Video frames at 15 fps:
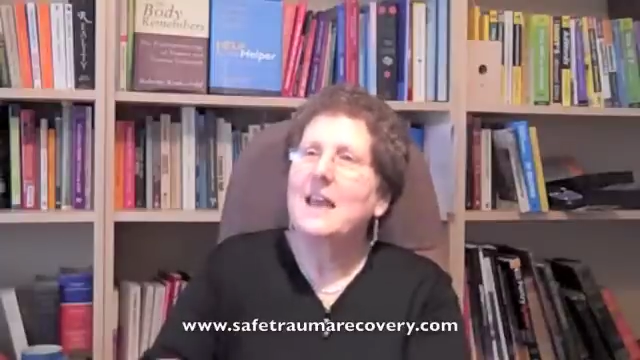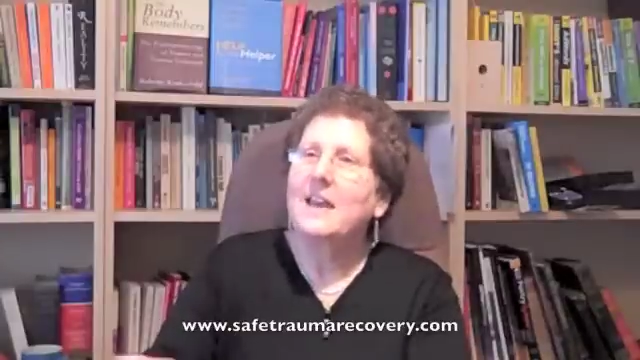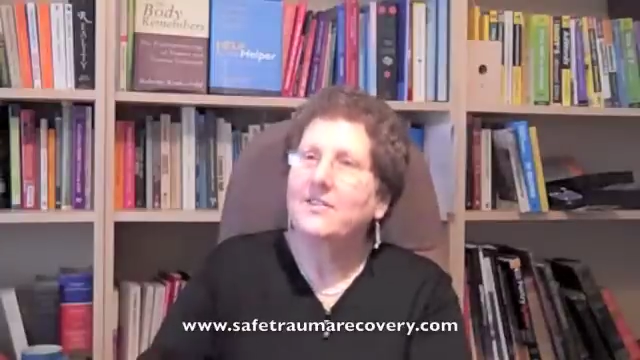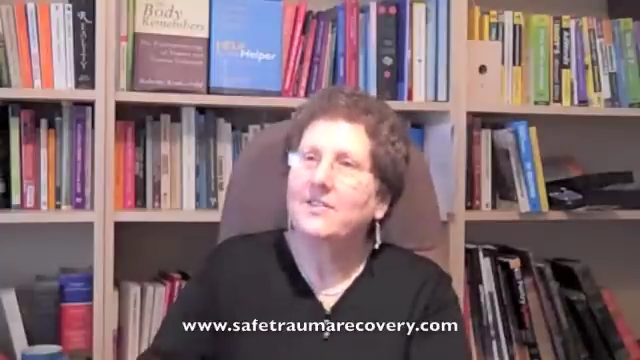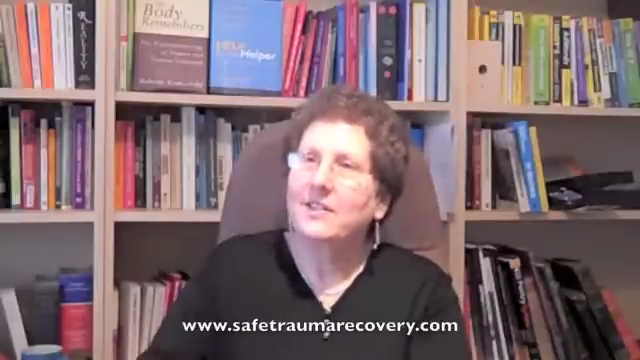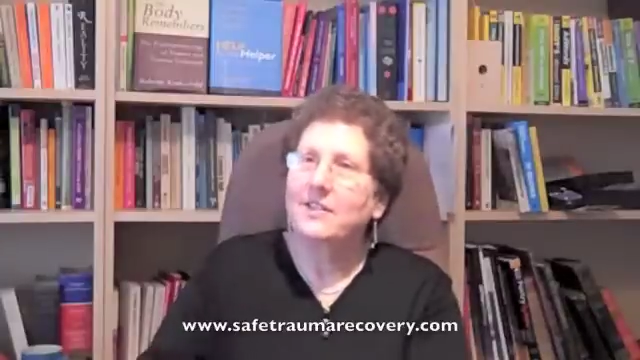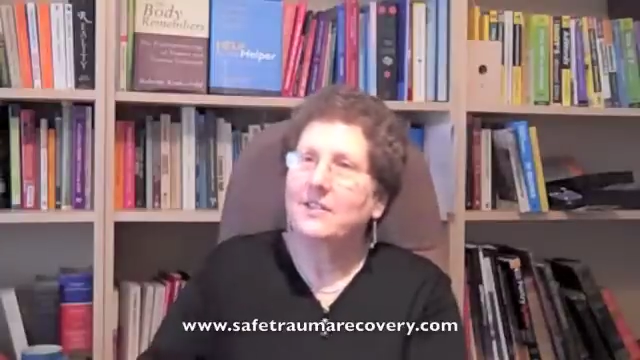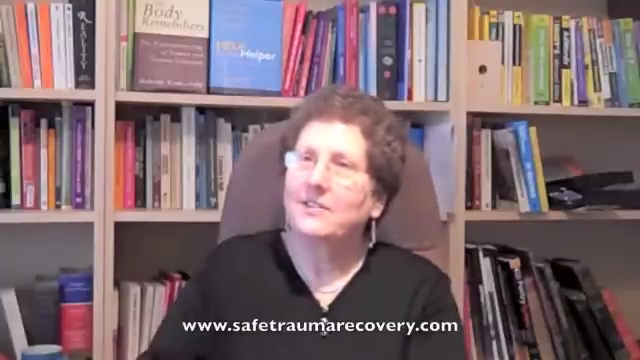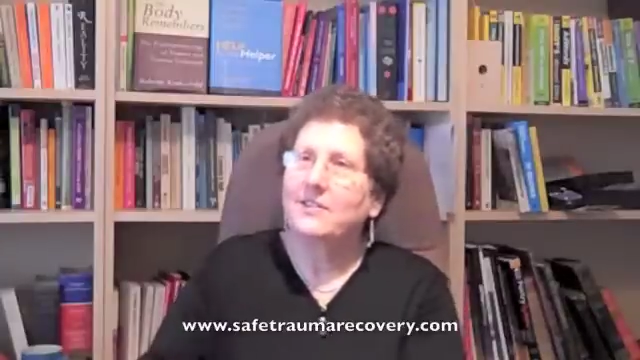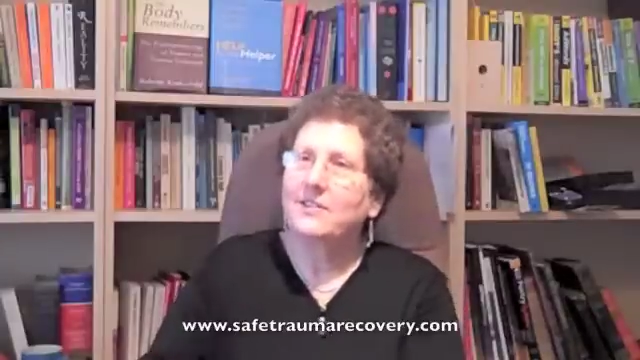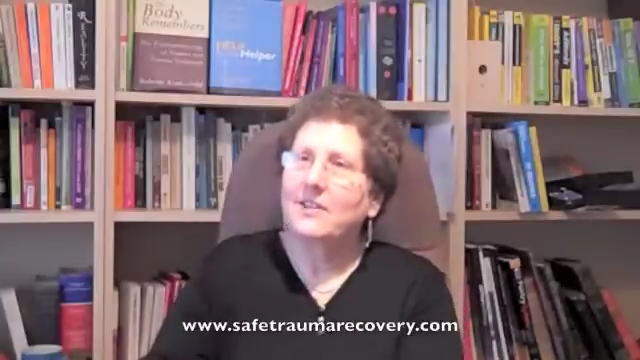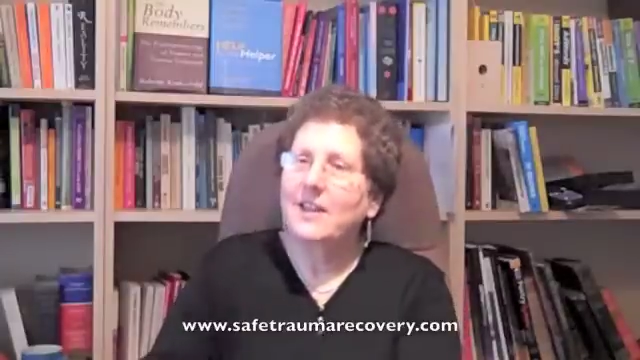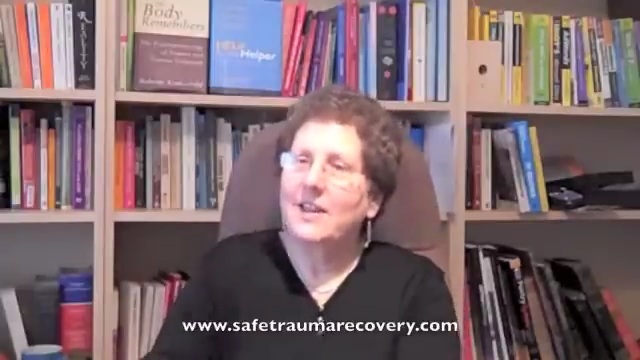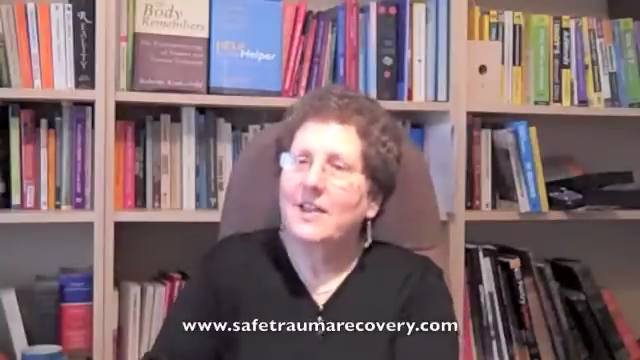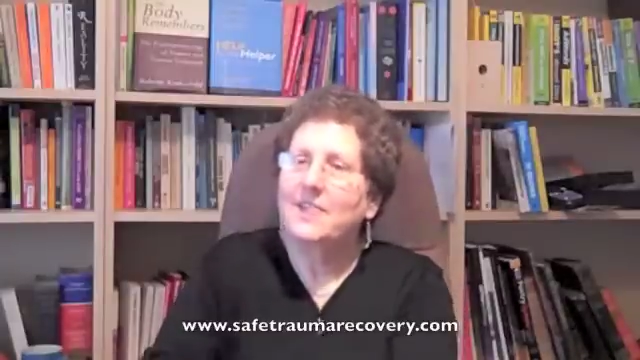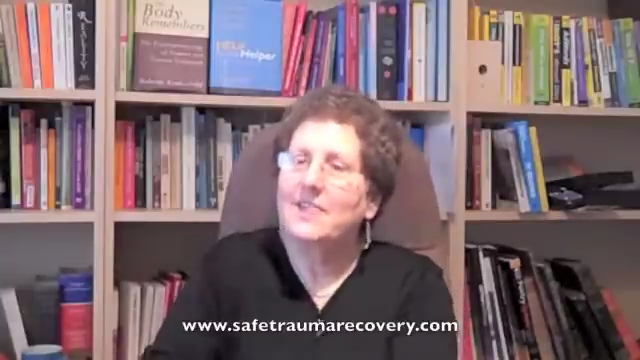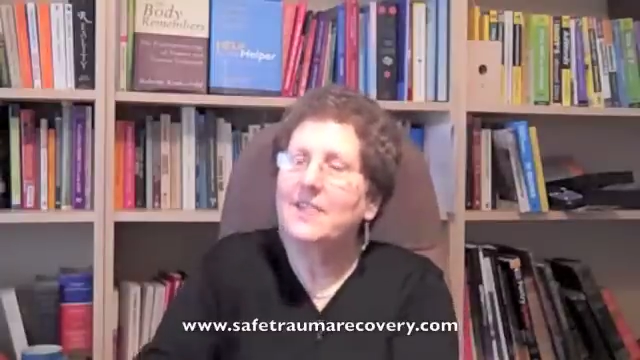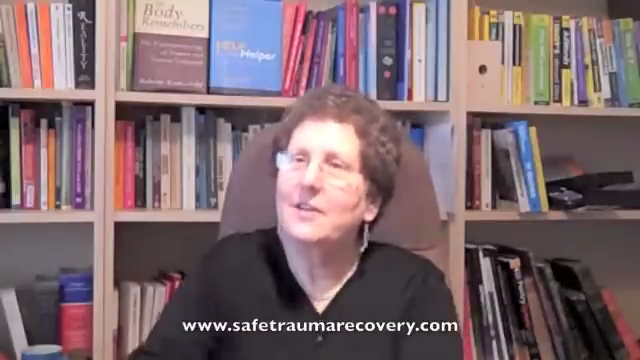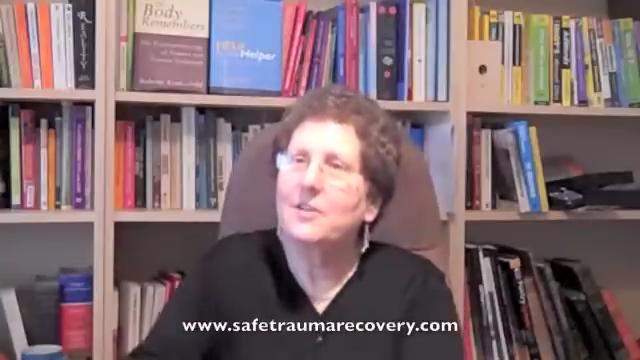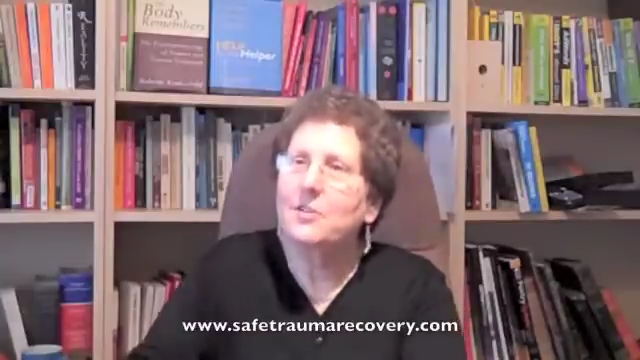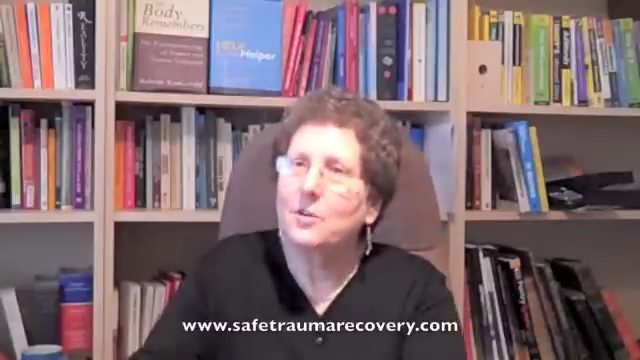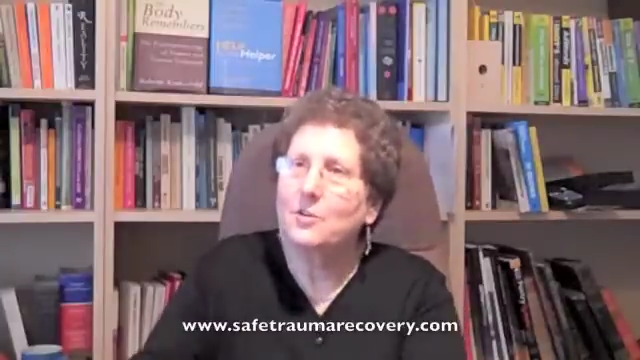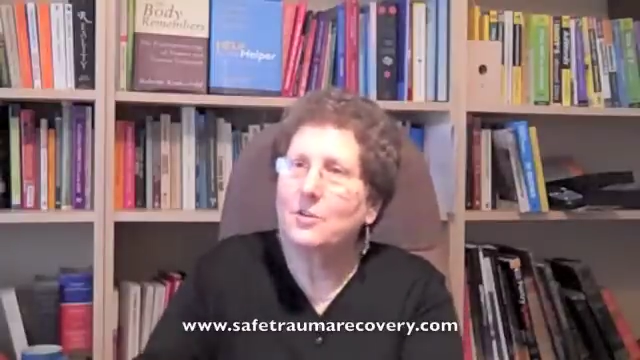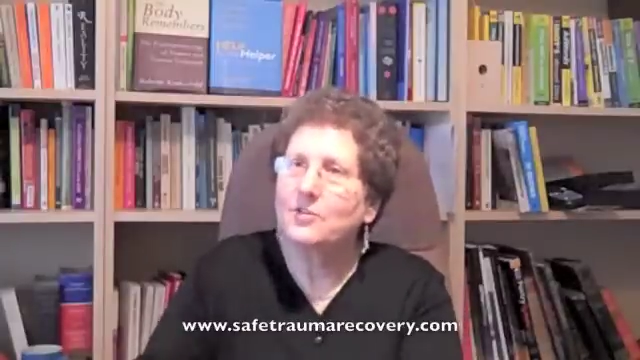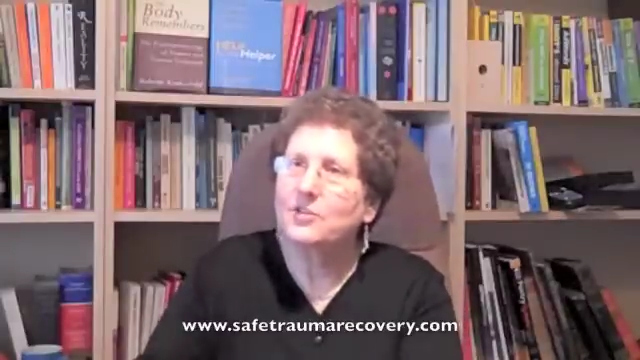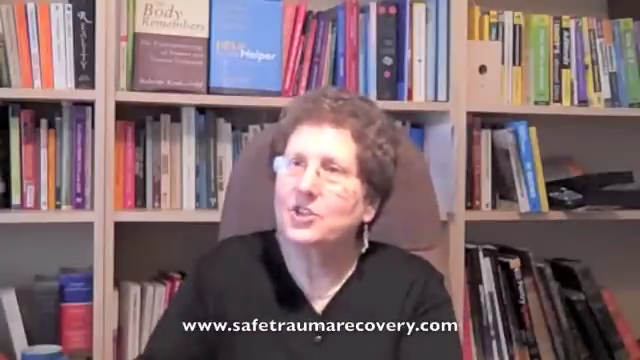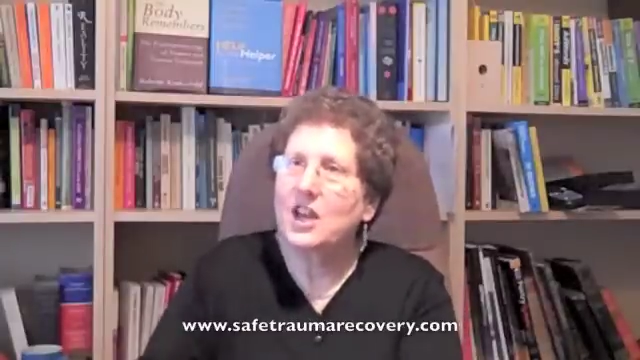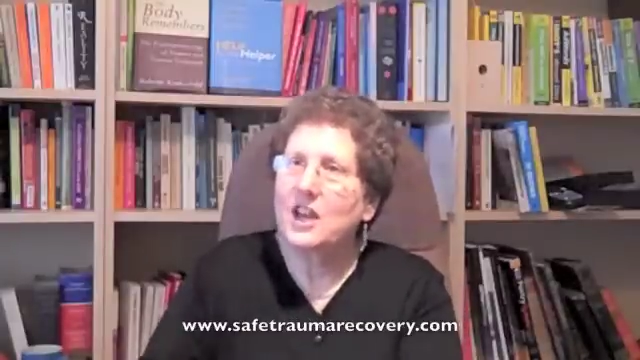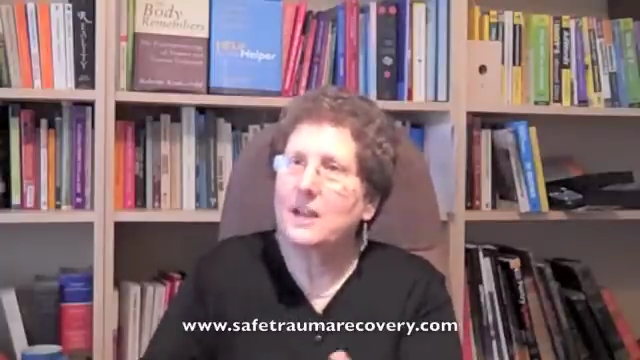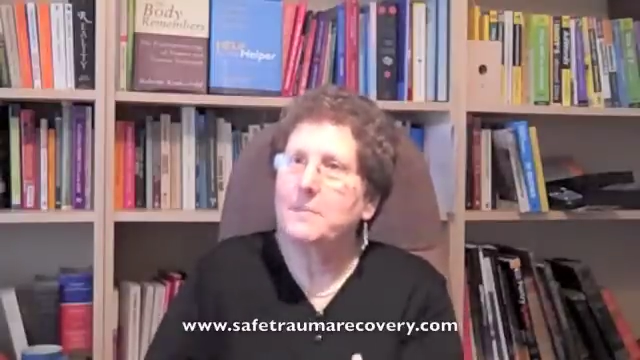essence, their load of
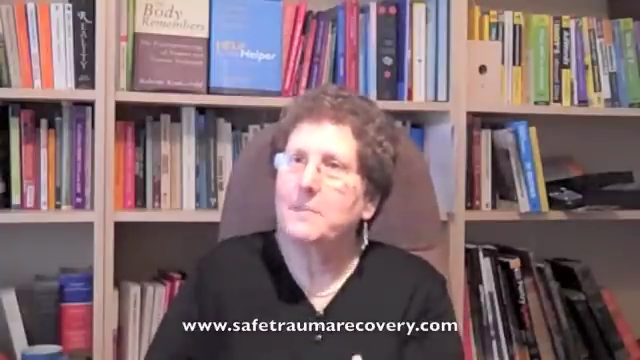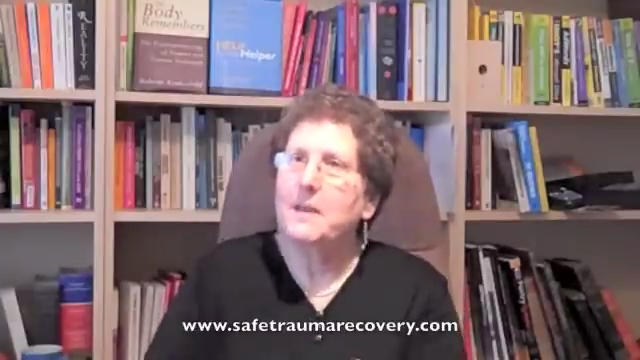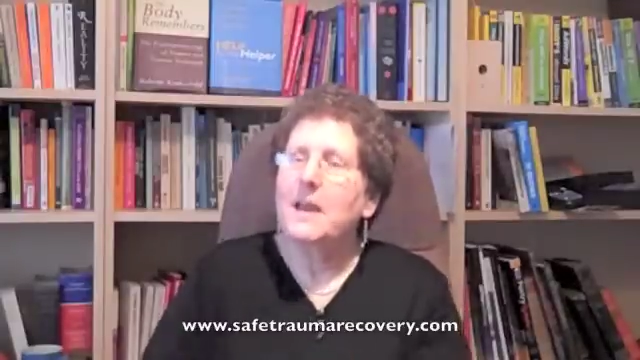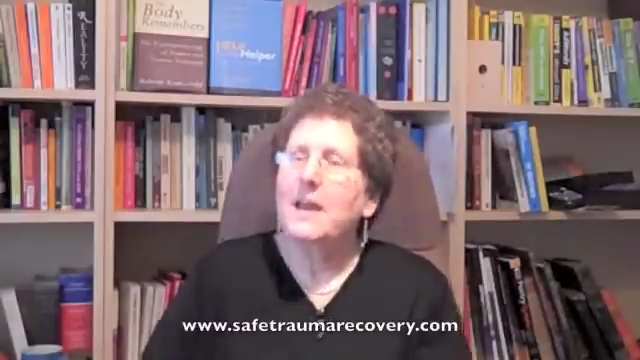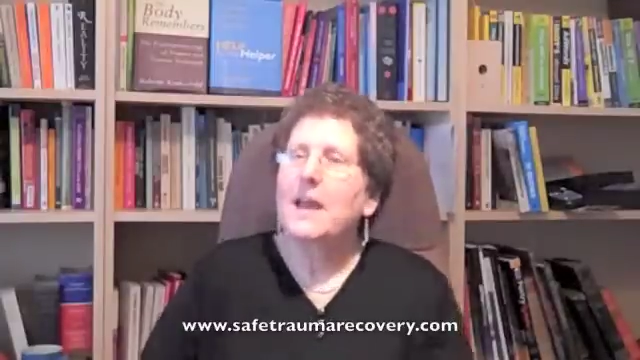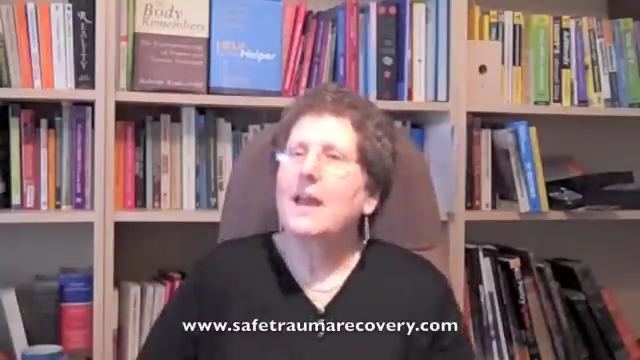shame,